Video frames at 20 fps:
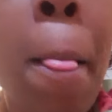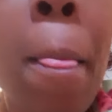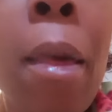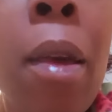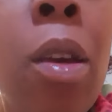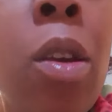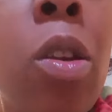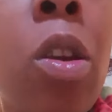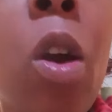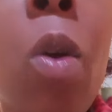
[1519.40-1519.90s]

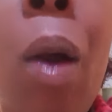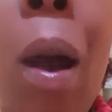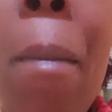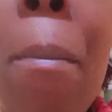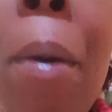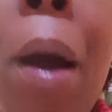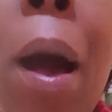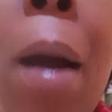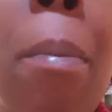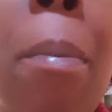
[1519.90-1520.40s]
You know, I
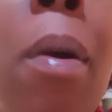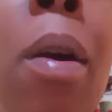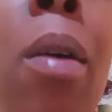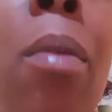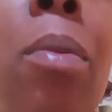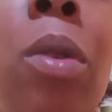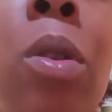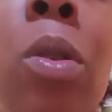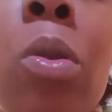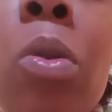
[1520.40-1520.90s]
pop
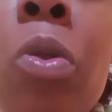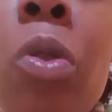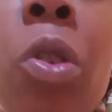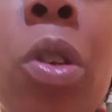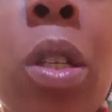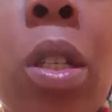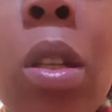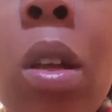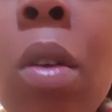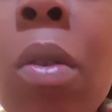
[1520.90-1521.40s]
up, do free
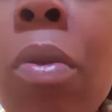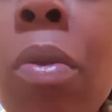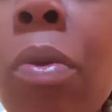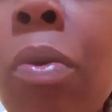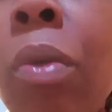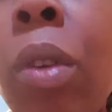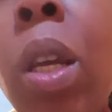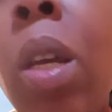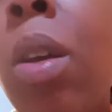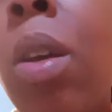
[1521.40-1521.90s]

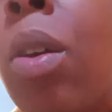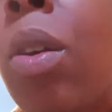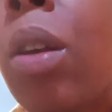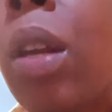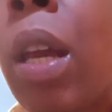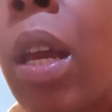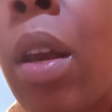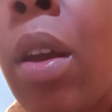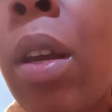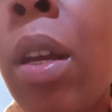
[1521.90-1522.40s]
stuff here
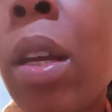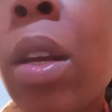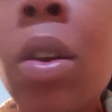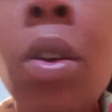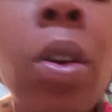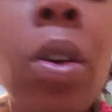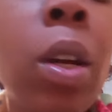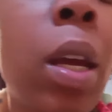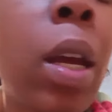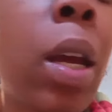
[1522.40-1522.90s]

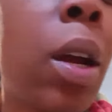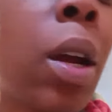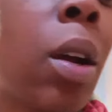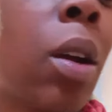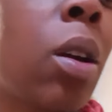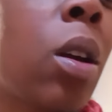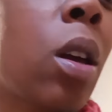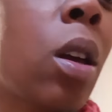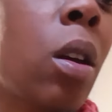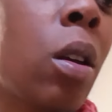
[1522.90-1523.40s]
and there,
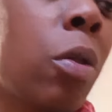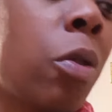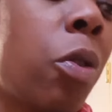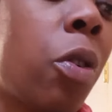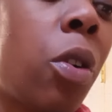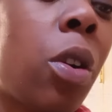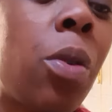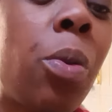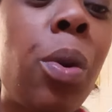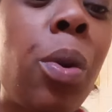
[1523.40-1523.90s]

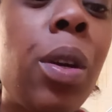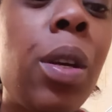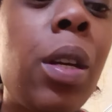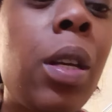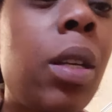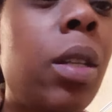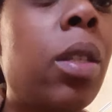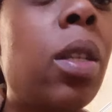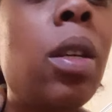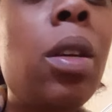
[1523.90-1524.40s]
free
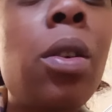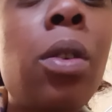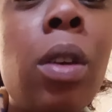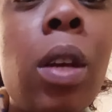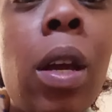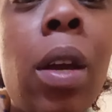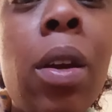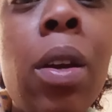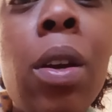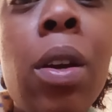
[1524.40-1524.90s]
readings here and
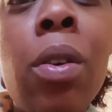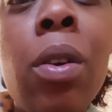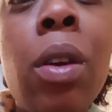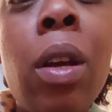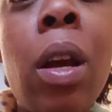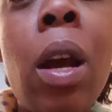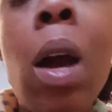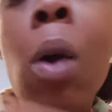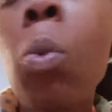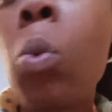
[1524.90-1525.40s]

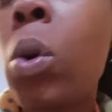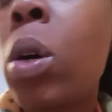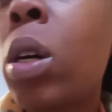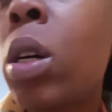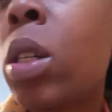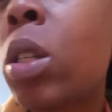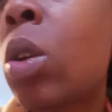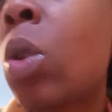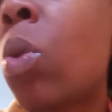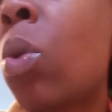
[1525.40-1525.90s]
there. I
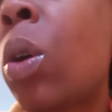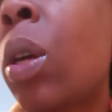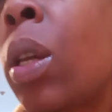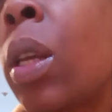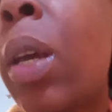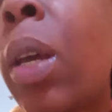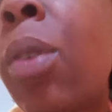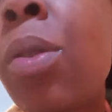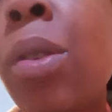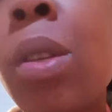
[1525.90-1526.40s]
was on
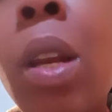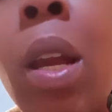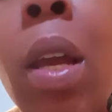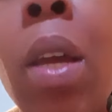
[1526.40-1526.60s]
yesterday.